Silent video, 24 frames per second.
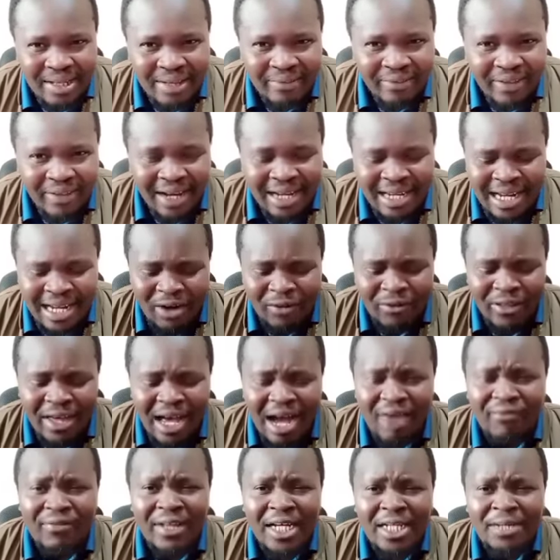that now they
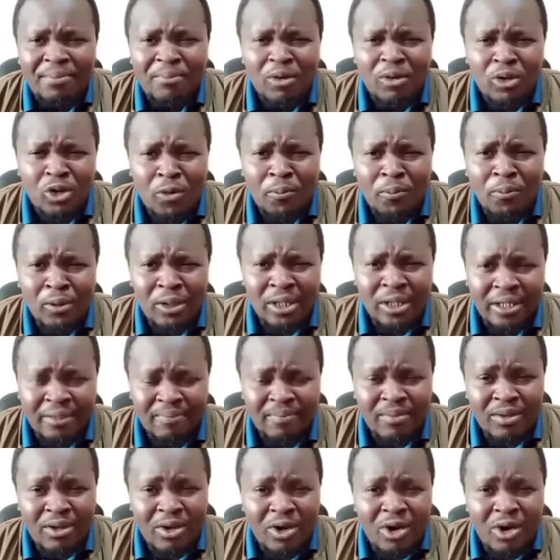have that monopoly